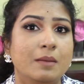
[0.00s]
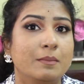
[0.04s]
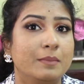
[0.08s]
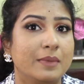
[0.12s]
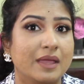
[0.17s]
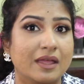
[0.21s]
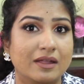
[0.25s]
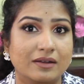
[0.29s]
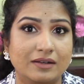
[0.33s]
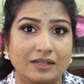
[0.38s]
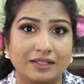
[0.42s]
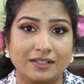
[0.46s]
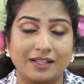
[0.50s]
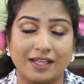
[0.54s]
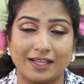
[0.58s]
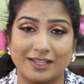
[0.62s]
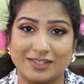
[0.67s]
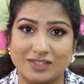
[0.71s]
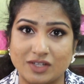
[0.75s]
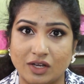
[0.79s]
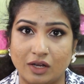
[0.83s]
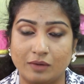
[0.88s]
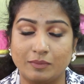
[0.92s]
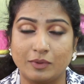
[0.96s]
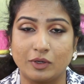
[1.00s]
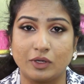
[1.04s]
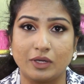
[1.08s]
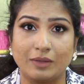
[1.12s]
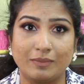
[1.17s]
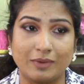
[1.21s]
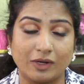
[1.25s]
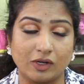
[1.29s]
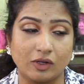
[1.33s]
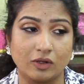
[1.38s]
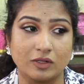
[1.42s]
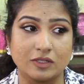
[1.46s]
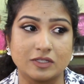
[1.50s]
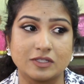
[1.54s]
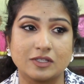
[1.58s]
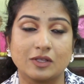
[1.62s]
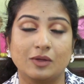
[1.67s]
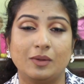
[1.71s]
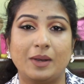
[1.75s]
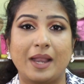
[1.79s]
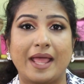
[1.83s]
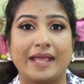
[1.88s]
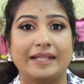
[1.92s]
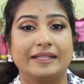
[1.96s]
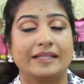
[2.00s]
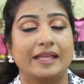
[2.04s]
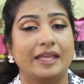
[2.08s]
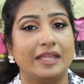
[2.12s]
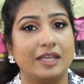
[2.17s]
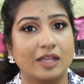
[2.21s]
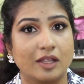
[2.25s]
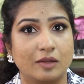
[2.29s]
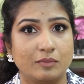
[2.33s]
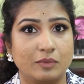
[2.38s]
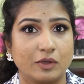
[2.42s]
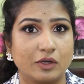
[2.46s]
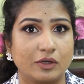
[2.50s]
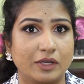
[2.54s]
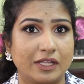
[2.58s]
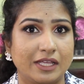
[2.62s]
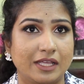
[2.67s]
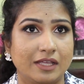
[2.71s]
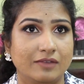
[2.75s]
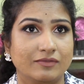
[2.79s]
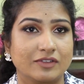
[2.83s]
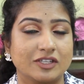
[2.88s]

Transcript: merely the external beauty but also like the inner beauty,